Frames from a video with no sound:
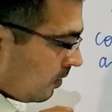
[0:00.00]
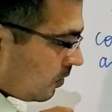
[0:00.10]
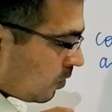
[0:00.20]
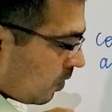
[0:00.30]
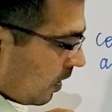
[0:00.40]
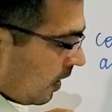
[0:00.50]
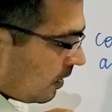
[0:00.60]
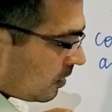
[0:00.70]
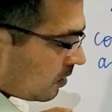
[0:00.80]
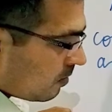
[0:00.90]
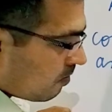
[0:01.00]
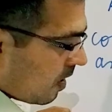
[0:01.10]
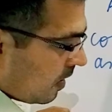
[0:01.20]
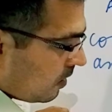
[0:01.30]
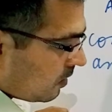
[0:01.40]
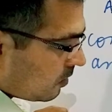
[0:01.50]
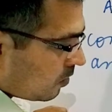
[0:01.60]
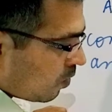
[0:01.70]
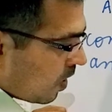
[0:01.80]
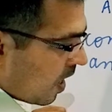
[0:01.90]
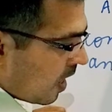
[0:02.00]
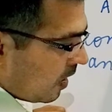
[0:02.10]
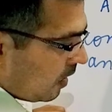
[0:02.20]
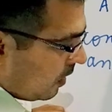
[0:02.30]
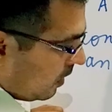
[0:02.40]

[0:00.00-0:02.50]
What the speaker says: So x minus y